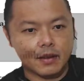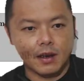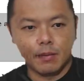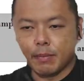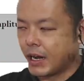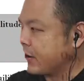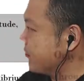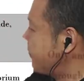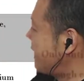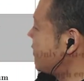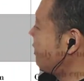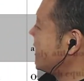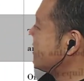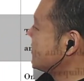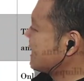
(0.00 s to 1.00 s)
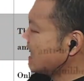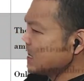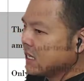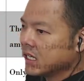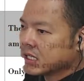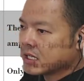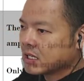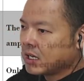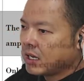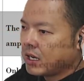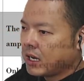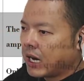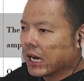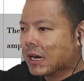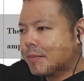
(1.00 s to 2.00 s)
But you might not understand this.
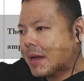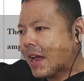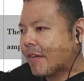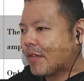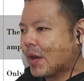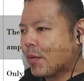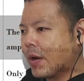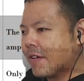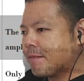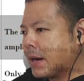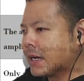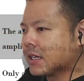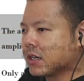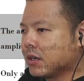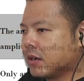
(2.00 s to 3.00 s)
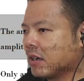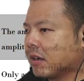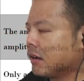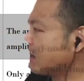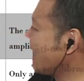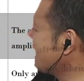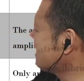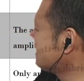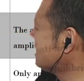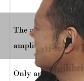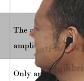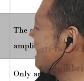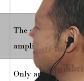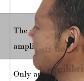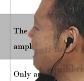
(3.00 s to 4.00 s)
How come every wave particle has the
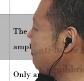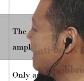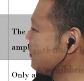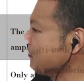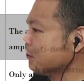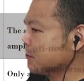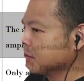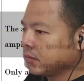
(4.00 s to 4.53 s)
same amplitude?